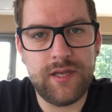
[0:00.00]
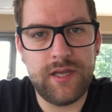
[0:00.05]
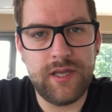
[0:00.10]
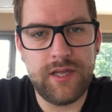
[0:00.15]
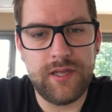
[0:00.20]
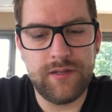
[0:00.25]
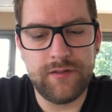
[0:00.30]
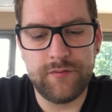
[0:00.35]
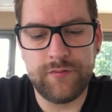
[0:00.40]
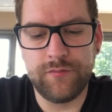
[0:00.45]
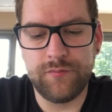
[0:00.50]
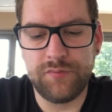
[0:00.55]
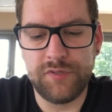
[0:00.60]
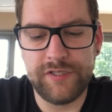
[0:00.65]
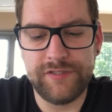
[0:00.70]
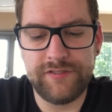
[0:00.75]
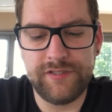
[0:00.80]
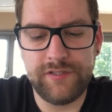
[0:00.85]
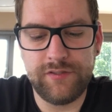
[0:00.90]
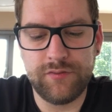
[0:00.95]
and
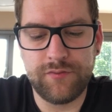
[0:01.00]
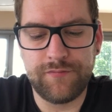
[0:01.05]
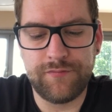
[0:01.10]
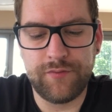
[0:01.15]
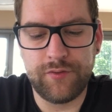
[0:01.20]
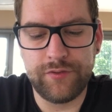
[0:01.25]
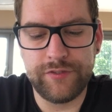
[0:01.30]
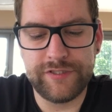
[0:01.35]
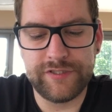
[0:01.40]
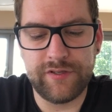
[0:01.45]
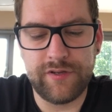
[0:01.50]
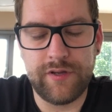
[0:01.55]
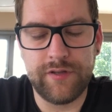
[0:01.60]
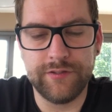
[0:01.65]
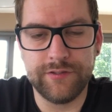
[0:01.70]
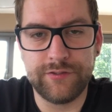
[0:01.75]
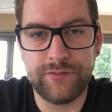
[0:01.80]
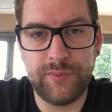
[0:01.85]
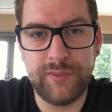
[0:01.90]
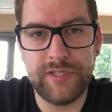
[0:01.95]
raising your voice
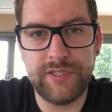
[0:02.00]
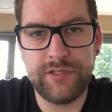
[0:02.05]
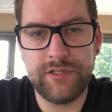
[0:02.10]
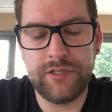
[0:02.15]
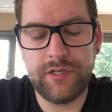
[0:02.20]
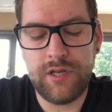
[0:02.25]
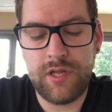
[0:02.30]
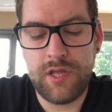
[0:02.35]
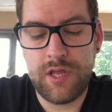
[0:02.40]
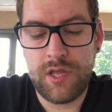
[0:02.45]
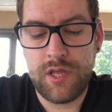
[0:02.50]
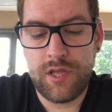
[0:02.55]
on Twitter,